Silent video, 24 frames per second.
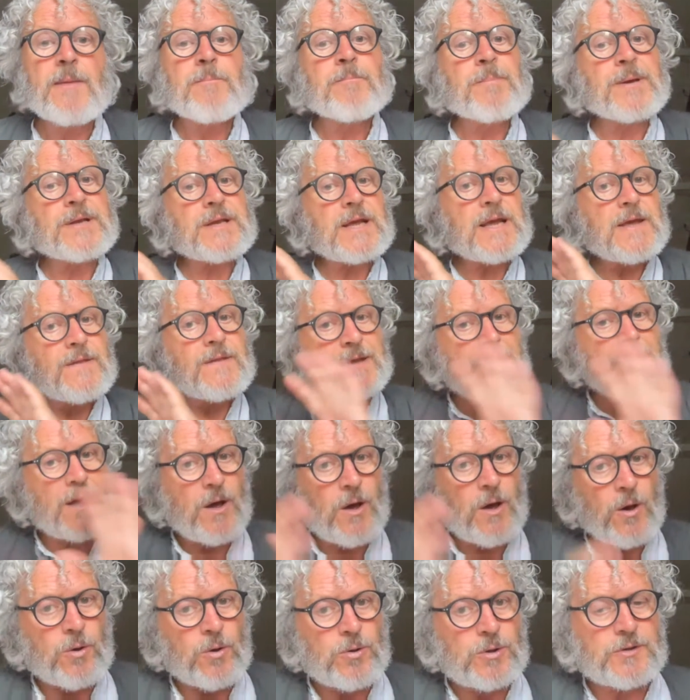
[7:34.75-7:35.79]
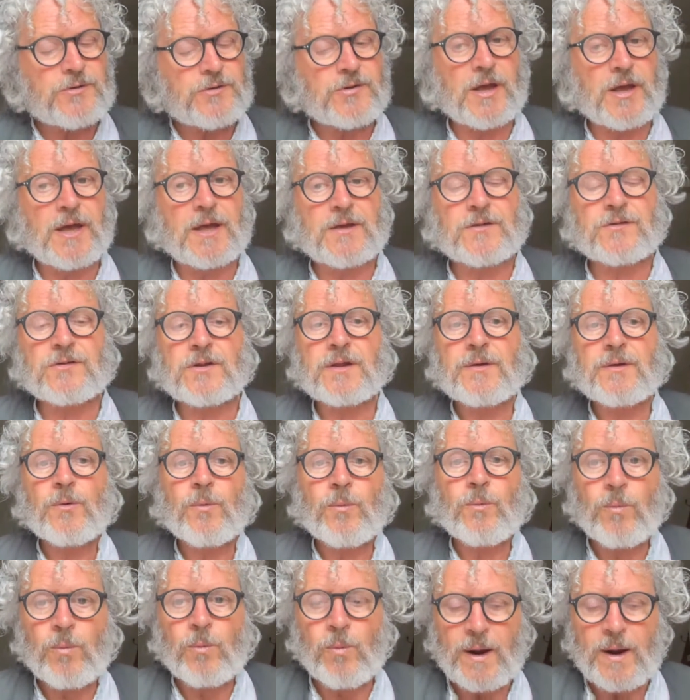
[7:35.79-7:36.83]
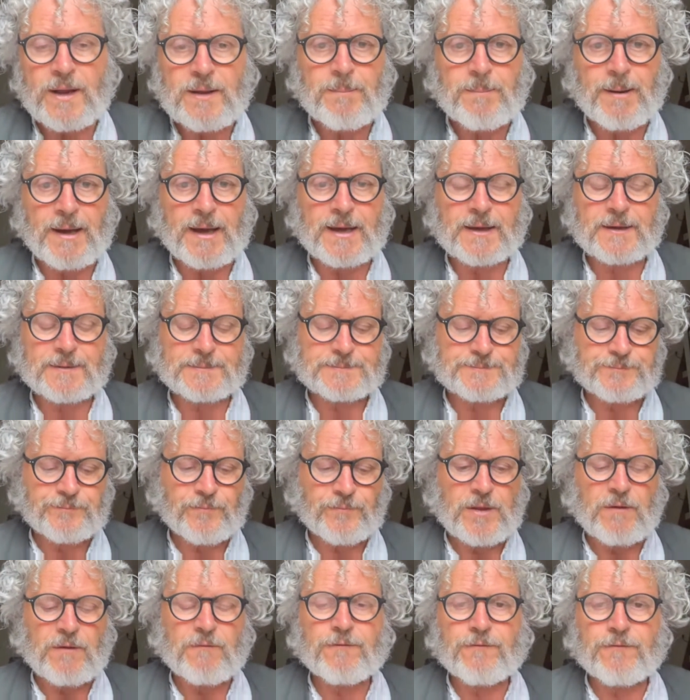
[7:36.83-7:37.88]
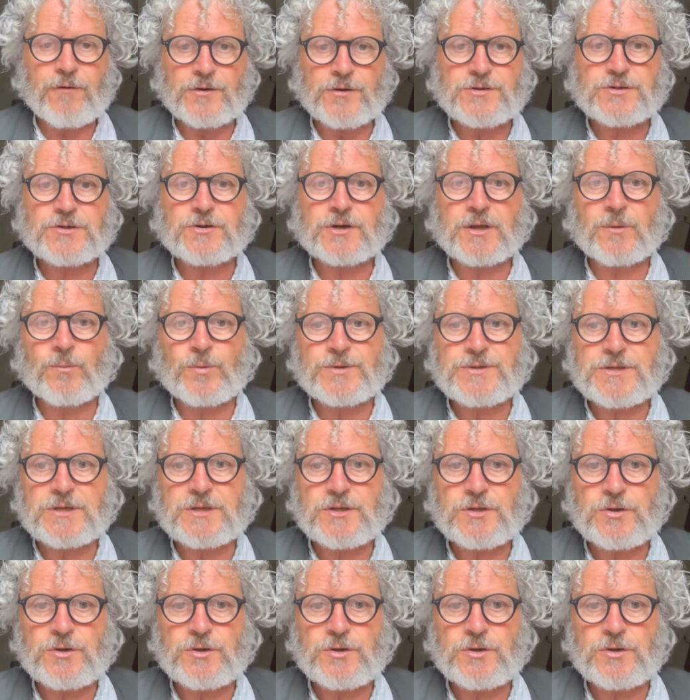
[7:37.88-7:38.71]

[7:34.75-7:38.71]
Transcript: But in the old days, way back, fostering was